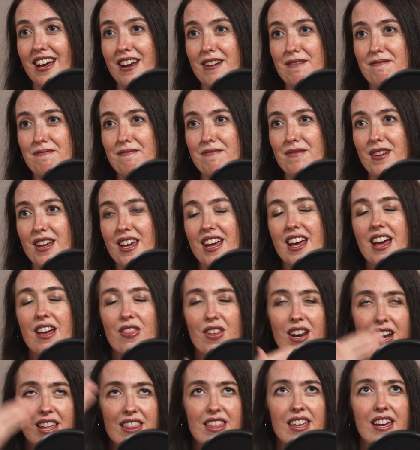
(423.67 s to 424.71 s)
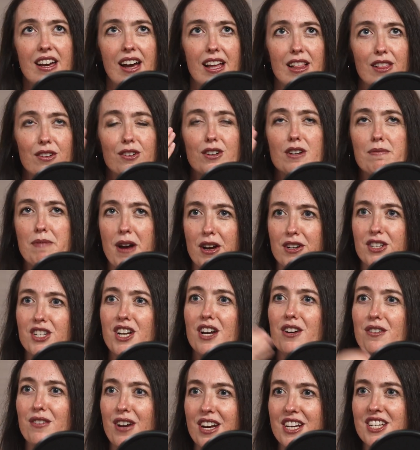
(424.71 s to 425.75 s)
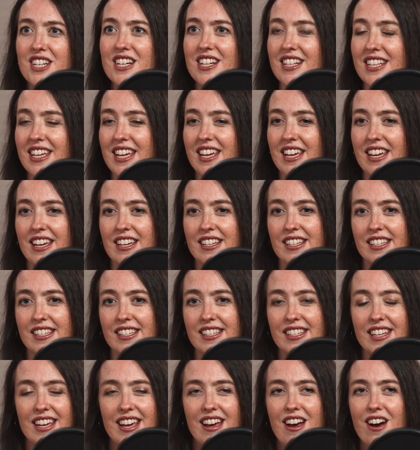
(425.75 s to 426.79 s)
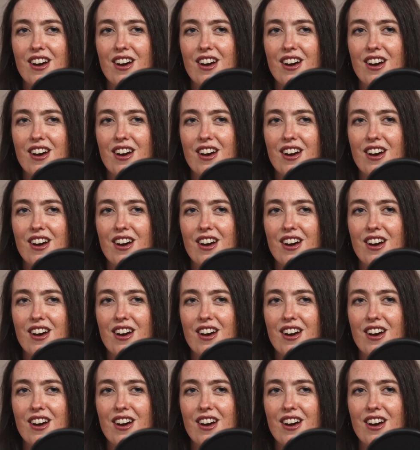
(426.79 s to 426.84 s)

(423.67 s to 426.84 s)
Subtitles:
that I think I learn about generationally is